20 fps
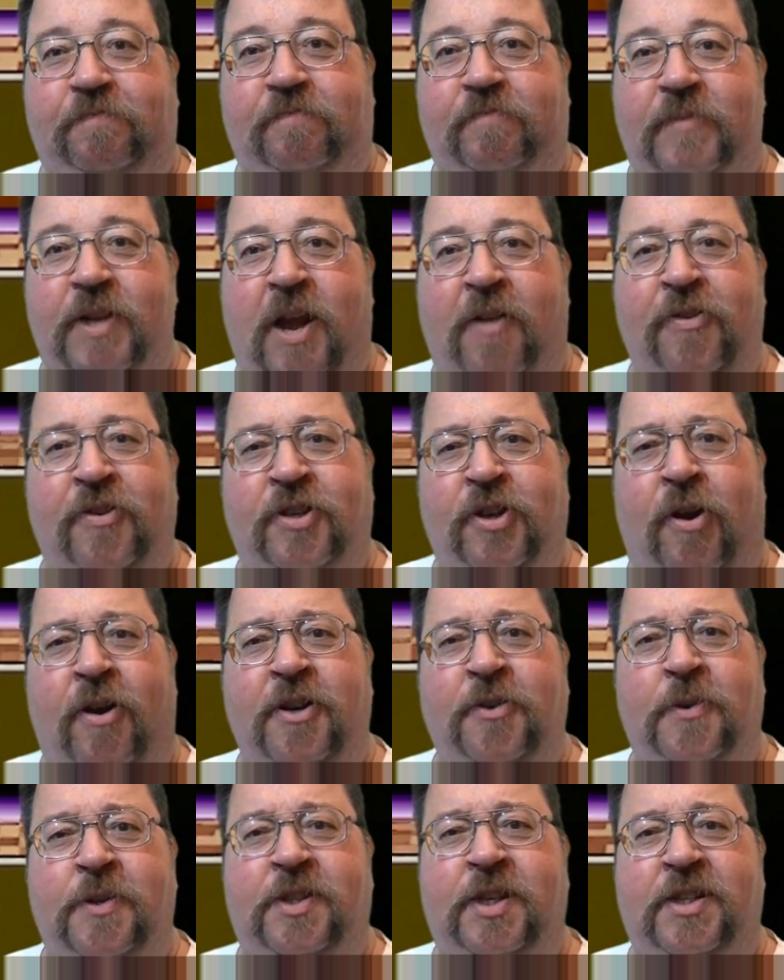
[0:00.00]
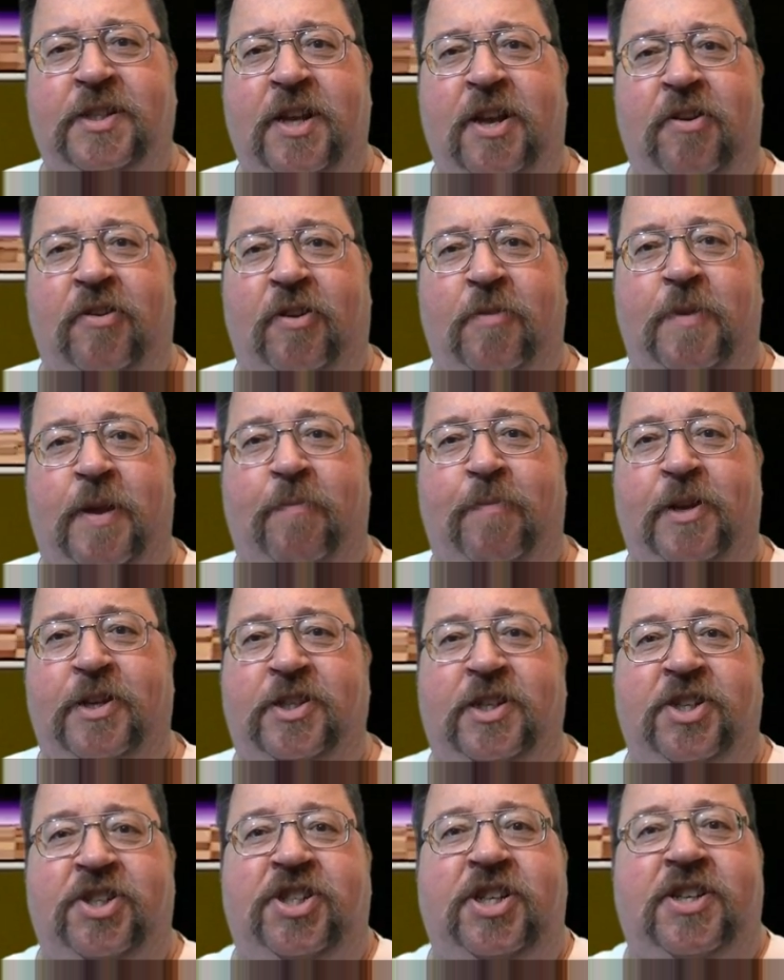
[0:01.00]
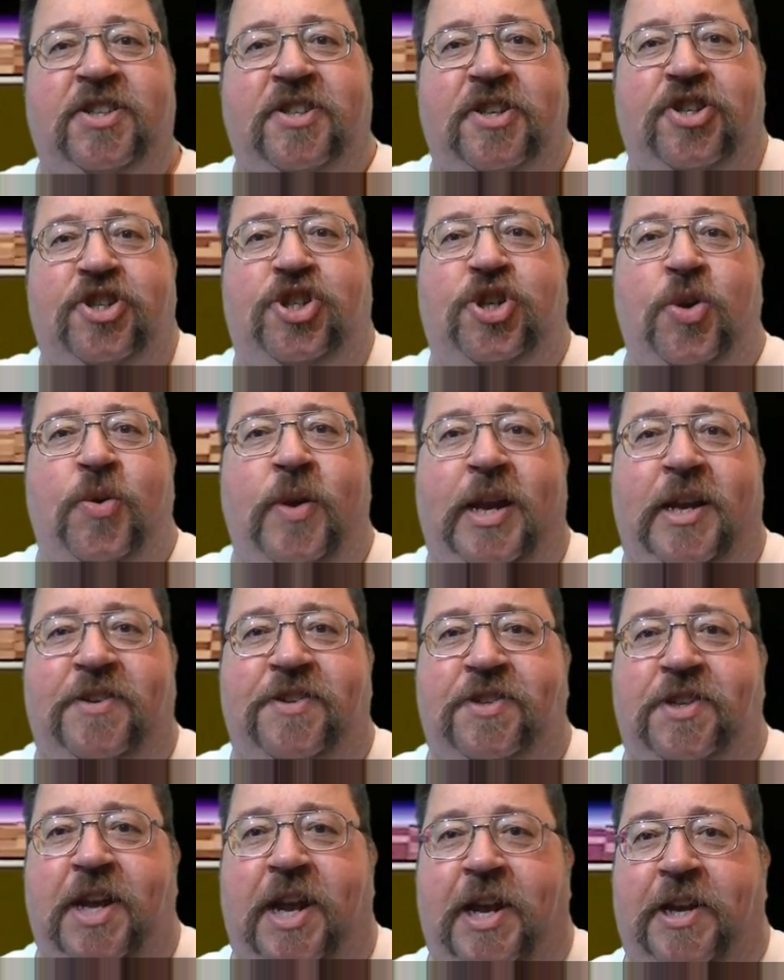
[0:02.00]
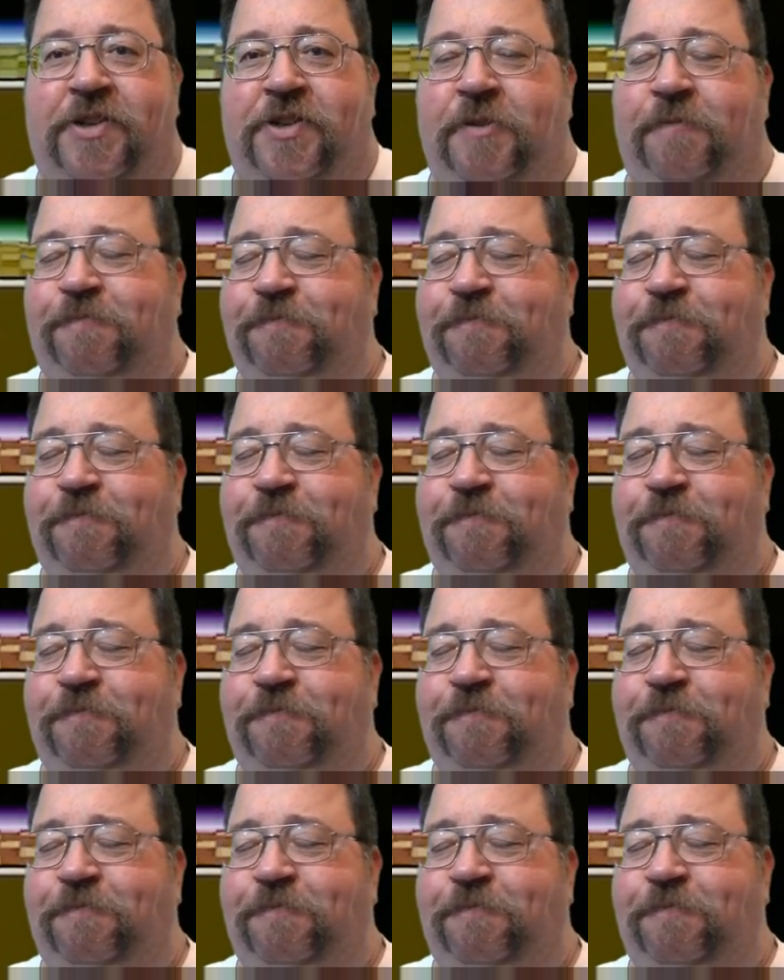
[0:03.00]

on the Atari 2600 a little bit, but it's just the shooting stage.